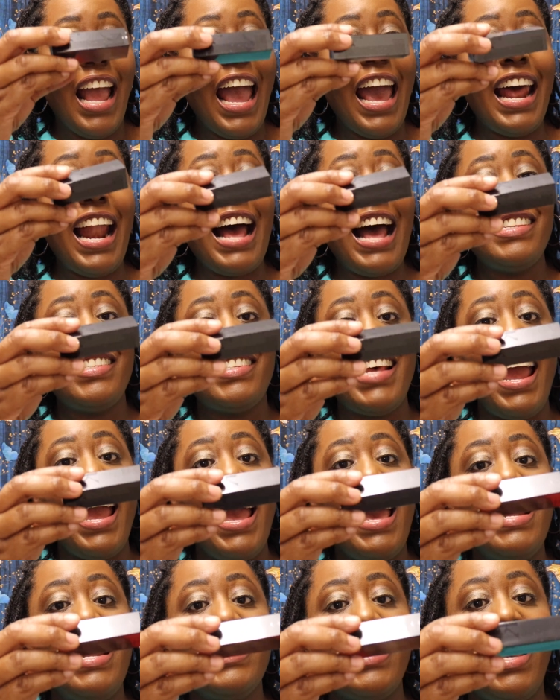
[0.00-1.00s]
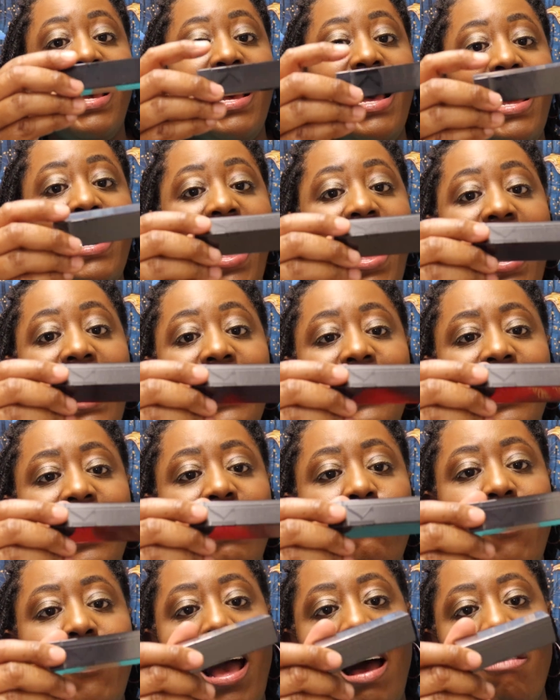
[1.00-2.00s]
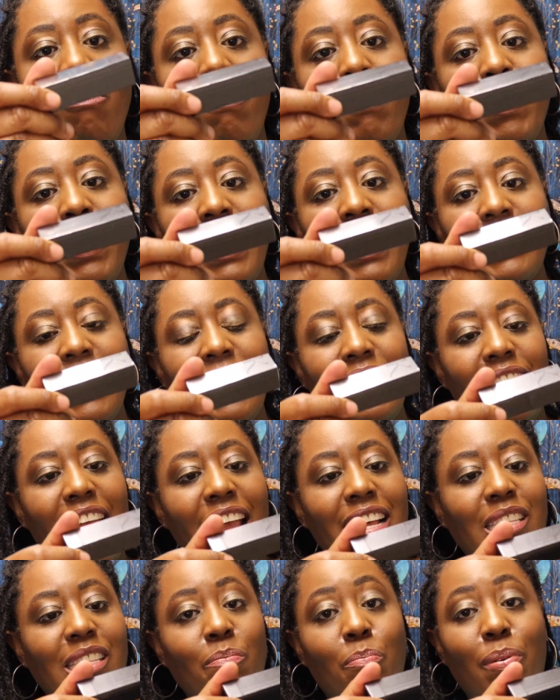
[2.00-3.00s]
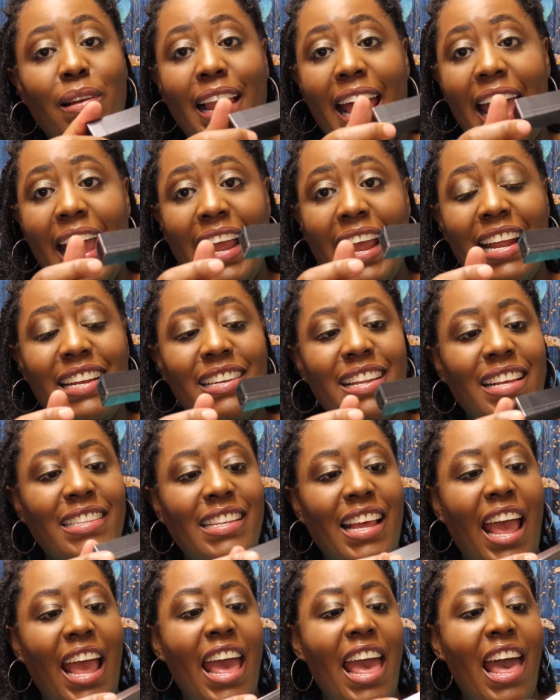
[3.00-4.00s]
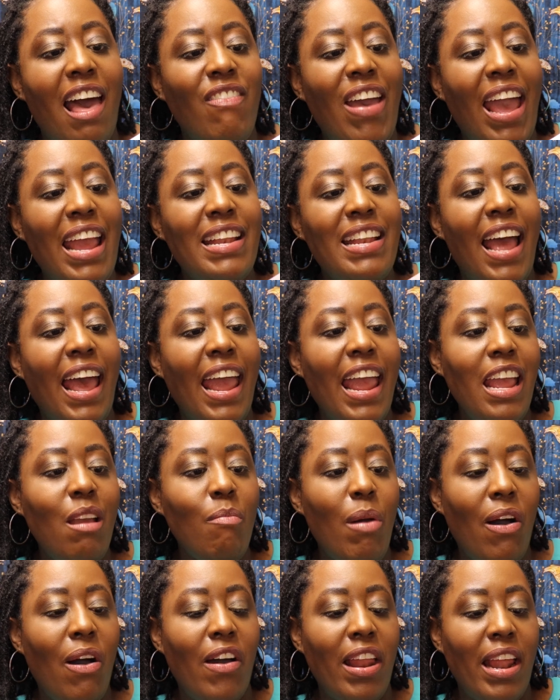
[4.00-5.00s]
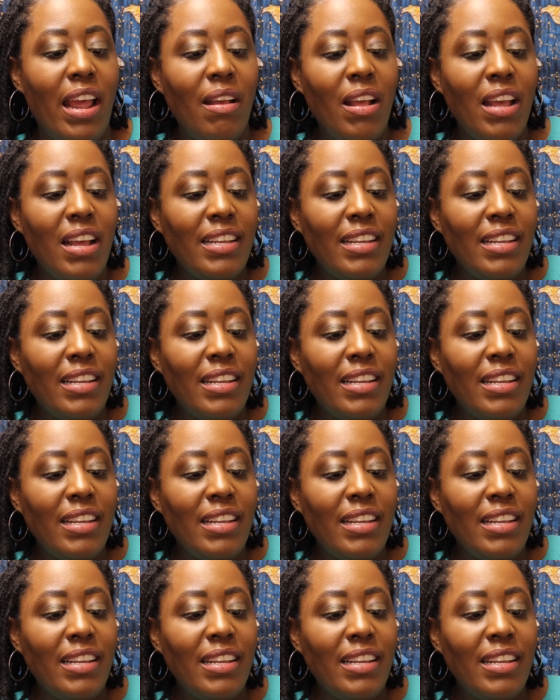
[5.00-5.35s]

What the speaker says: And I say it is unidentifiable because it is black and doesn't have a name on it.